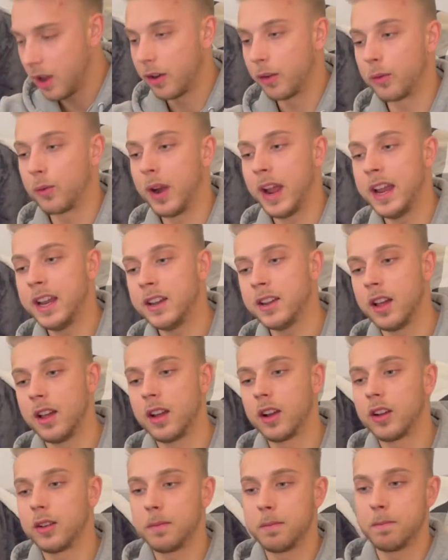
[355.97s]
rain
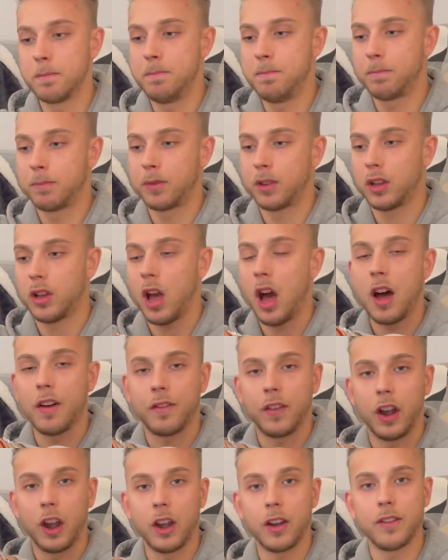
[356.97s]

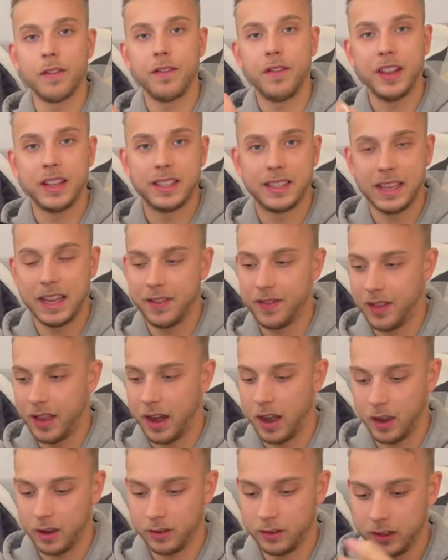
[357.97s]
cover fits in there.